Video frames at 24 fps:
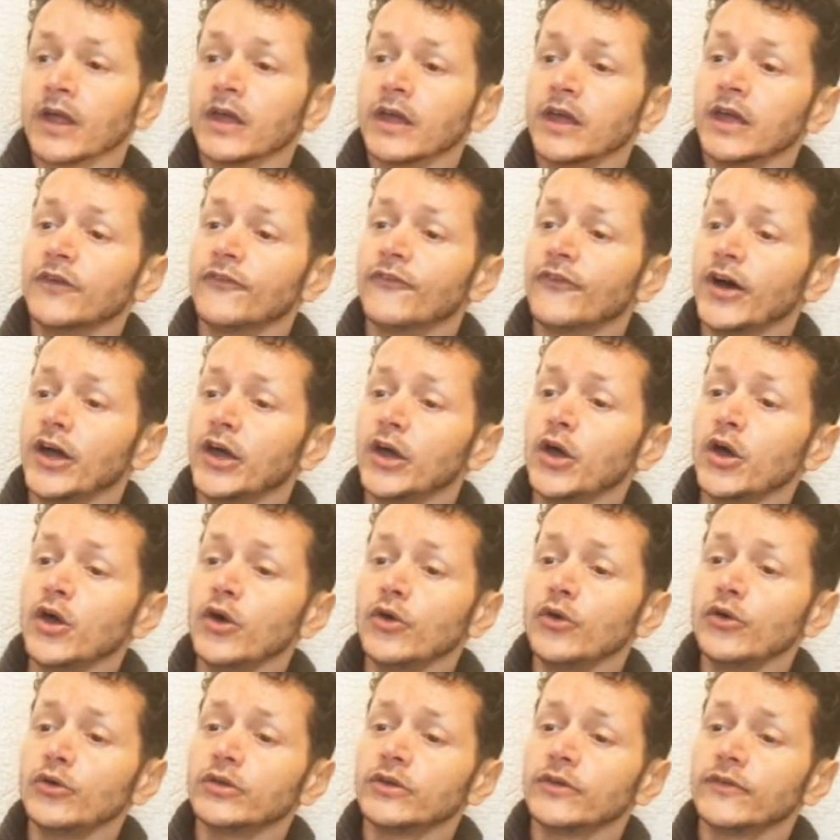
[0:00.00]
If I
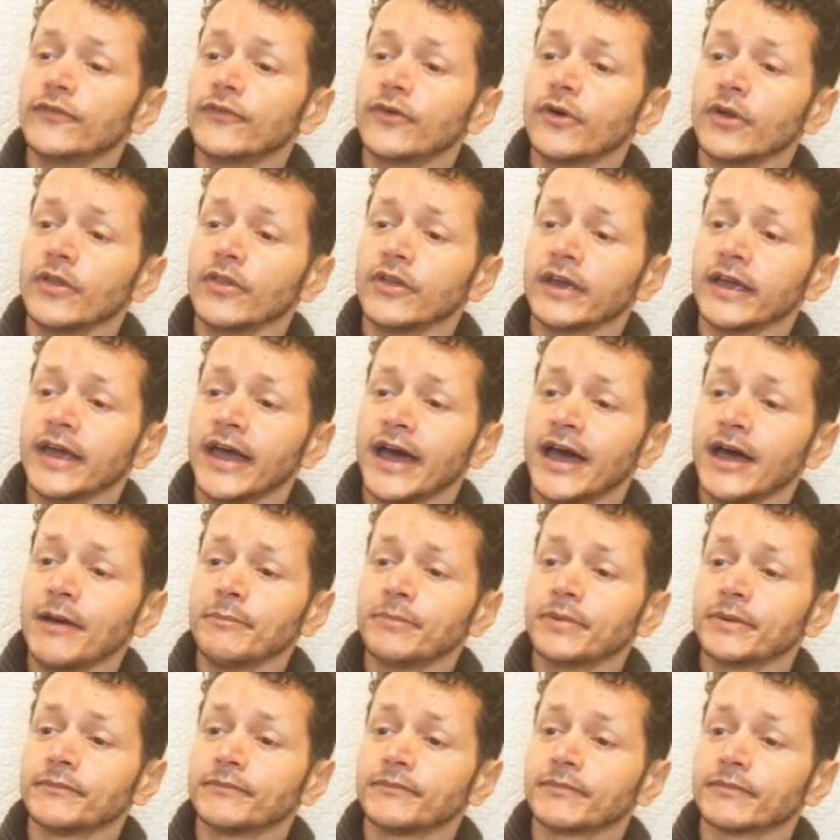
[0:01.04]
hold from the cap,
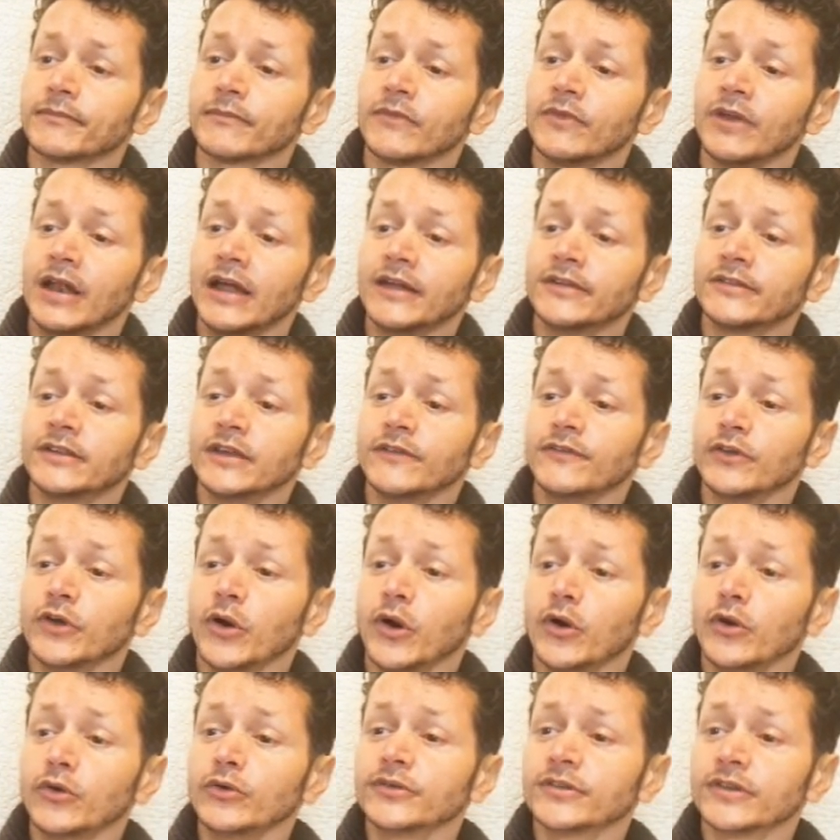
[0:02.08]
let's see if it
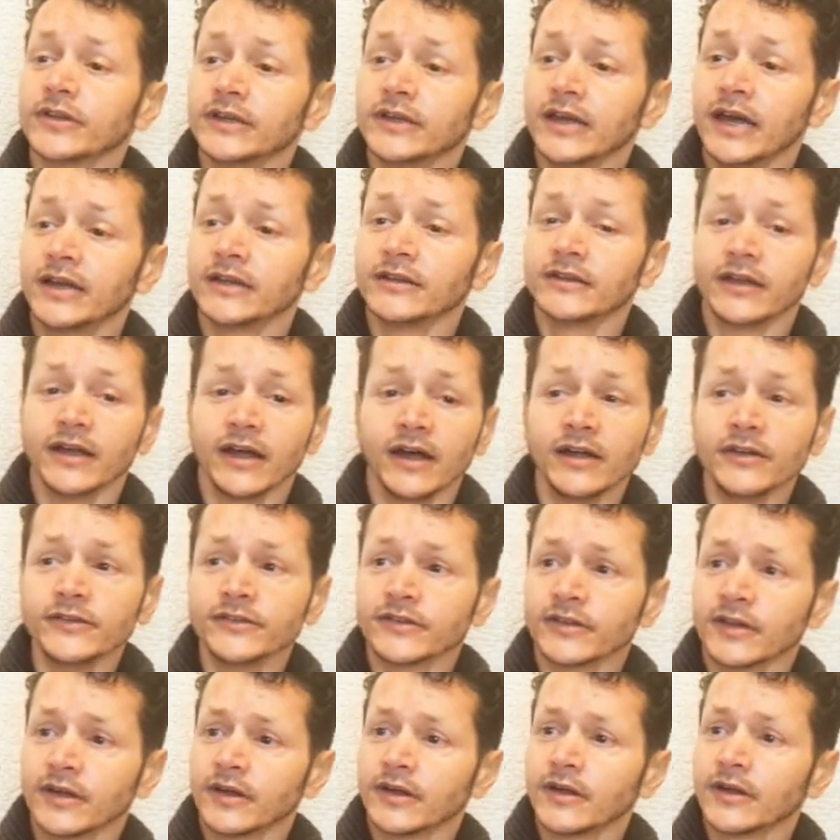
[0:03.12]
holds. Yeah, it does.